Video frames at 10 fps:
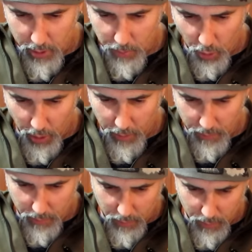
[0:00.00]
as my
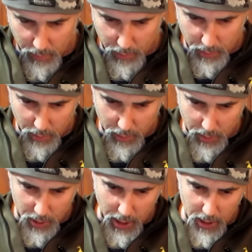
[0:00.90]

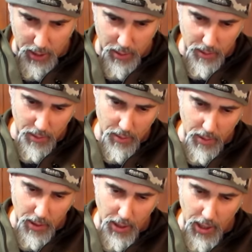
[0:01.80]
set
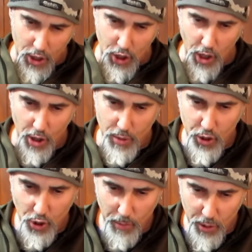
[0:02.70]
edge goes,
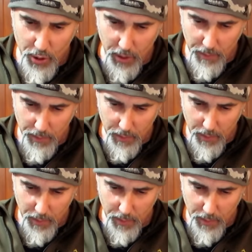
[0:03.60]
which I'm using.